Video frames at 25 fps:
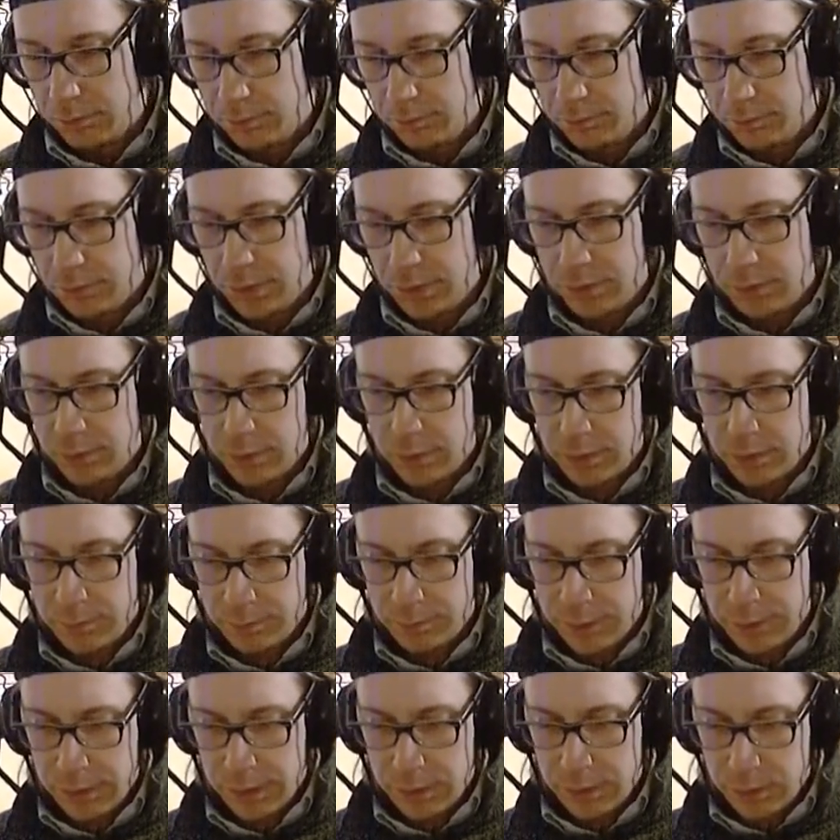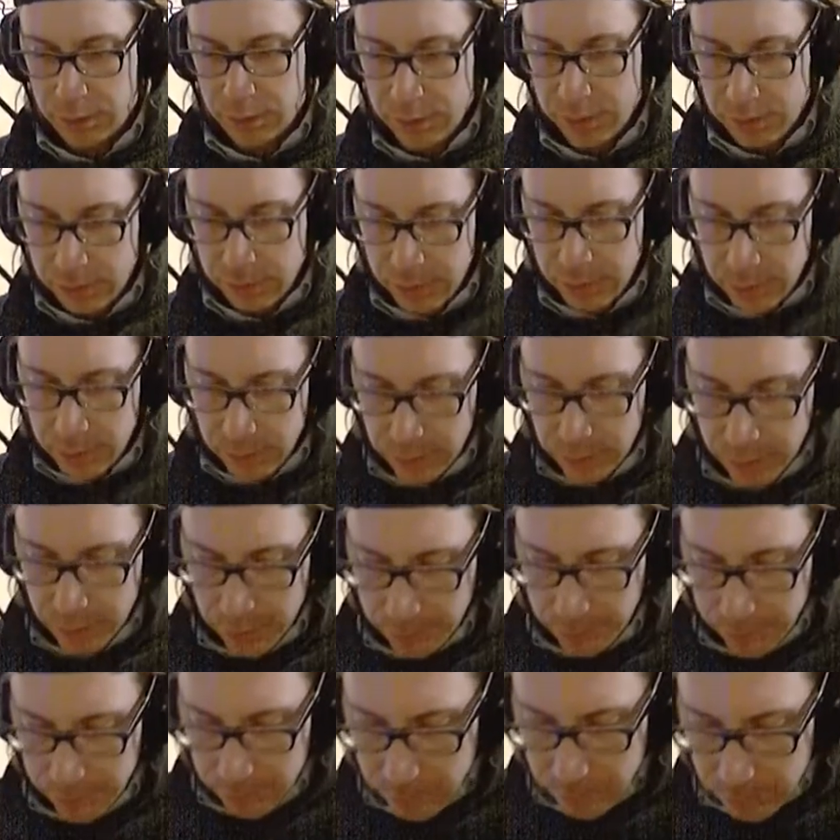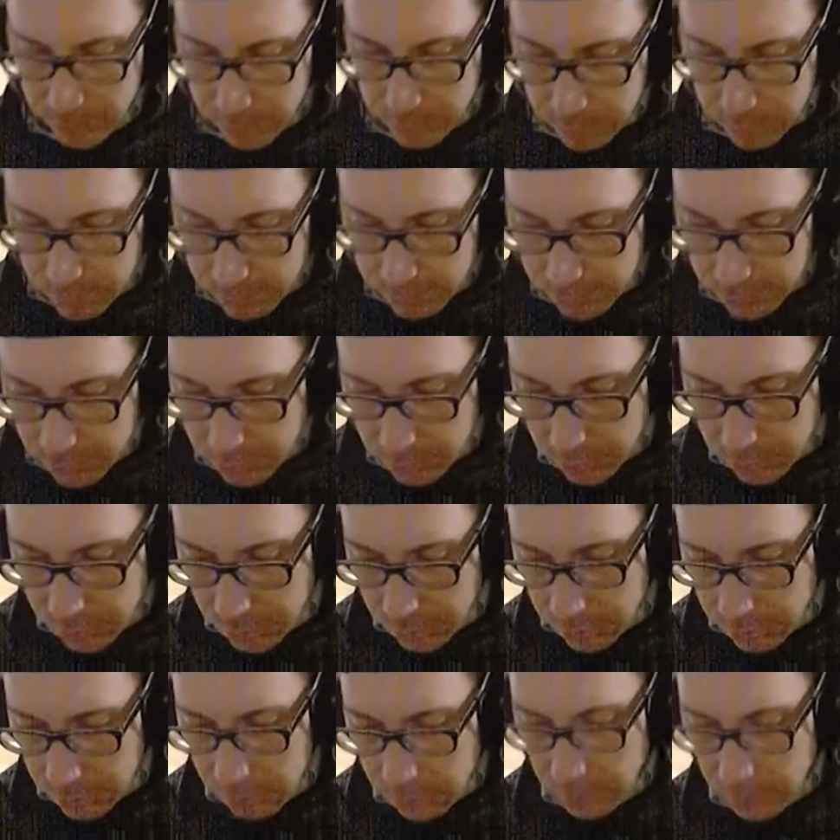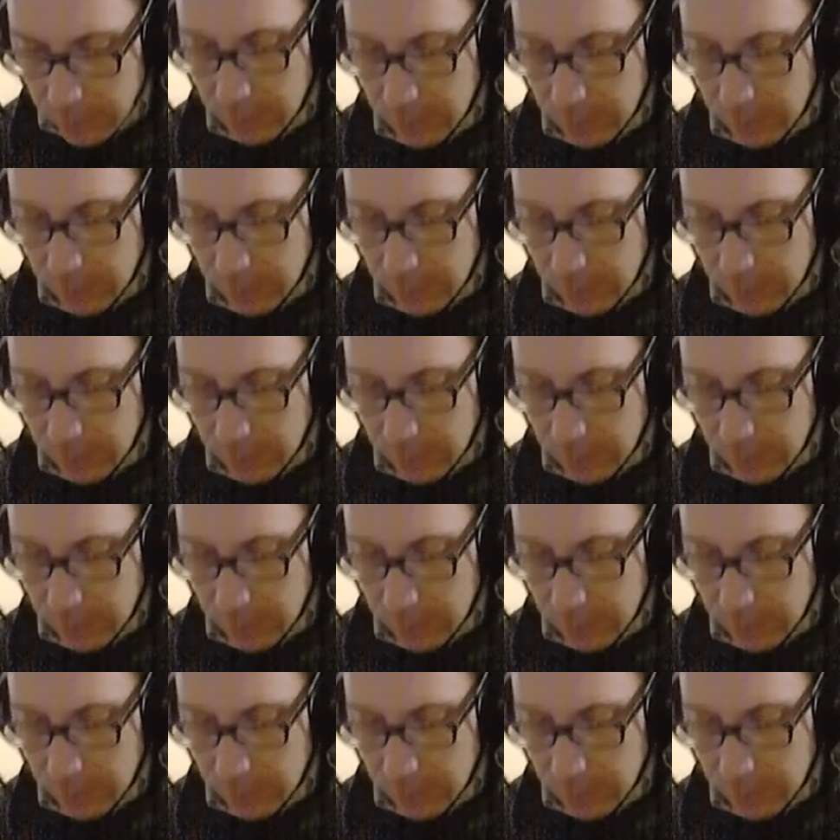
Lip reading: meanwhile, Bitcoin's been going up a